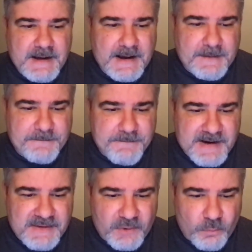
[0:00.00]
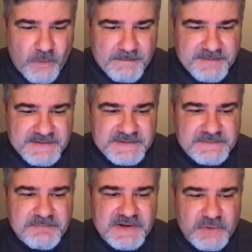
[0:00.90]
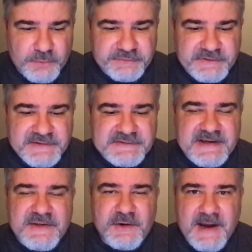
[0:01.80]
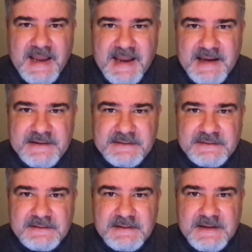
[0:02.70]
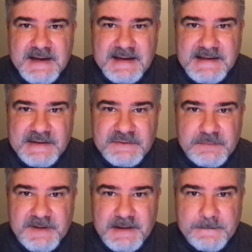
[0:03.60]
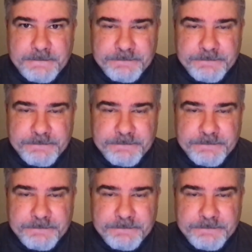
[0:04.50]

May their weapons be useless in their hands against me.